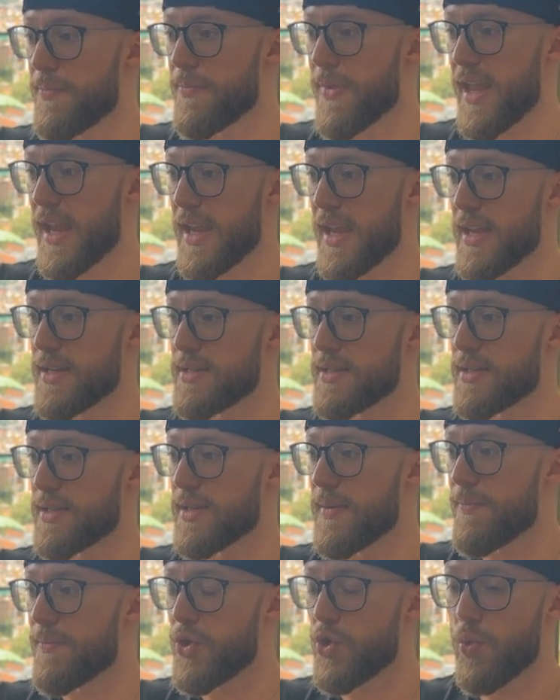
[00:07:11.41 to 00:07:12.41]
And
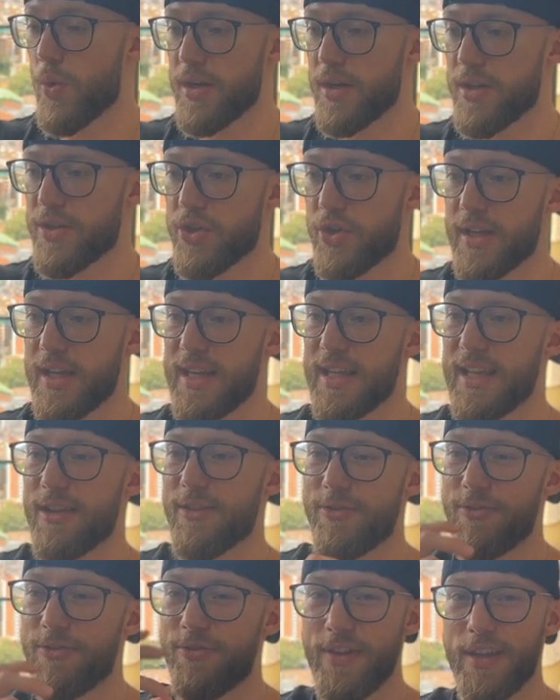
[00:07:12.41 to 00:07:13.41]
you want to start getting a
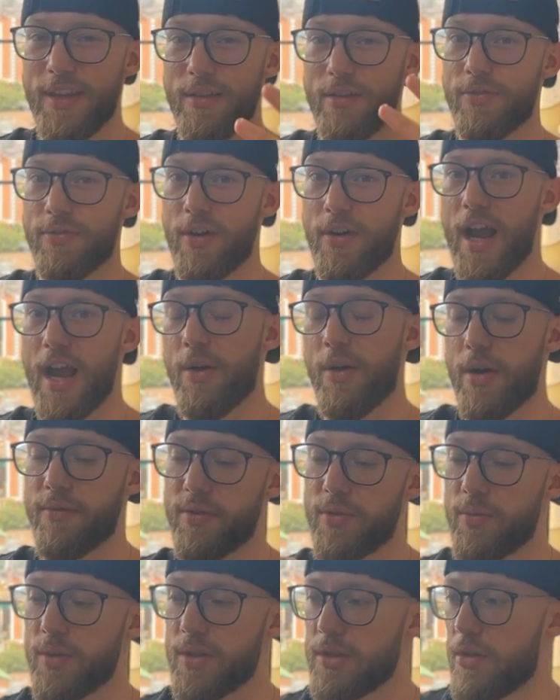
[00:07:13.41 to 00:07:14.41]
feel for how everyone